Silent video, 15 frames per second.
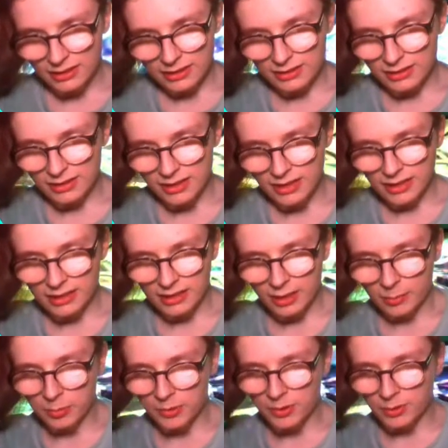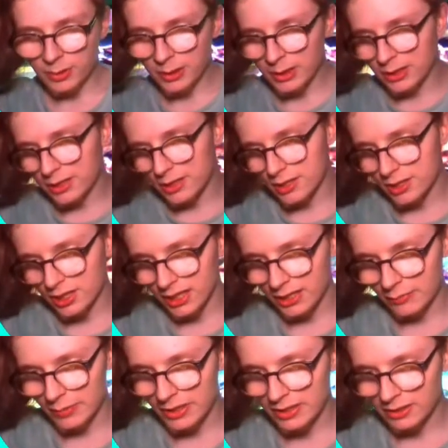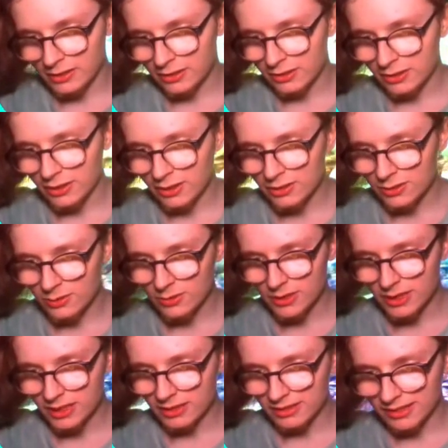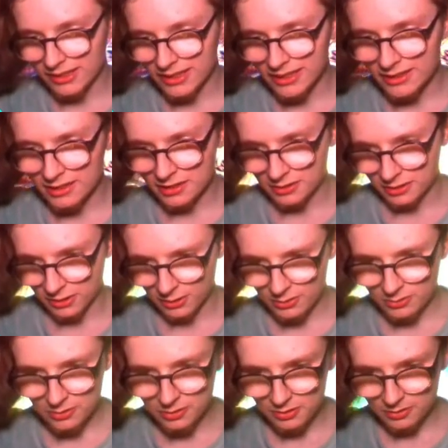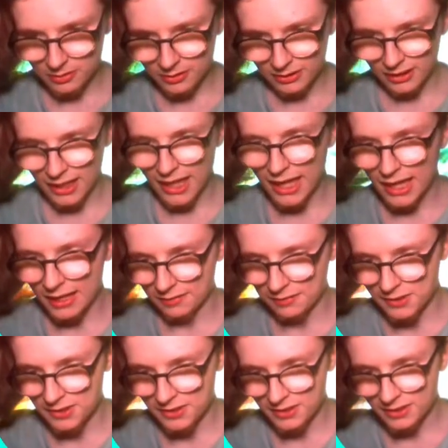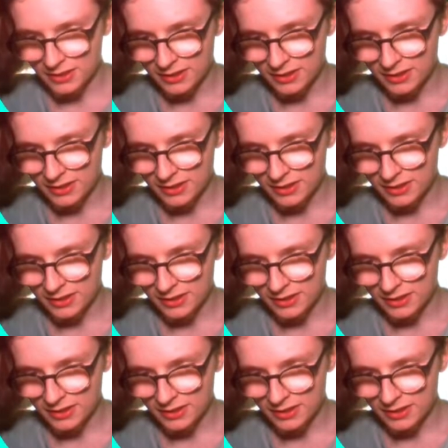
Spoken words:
Seeing an opportunity to chime in, Kanazuki leans in closer and laughs.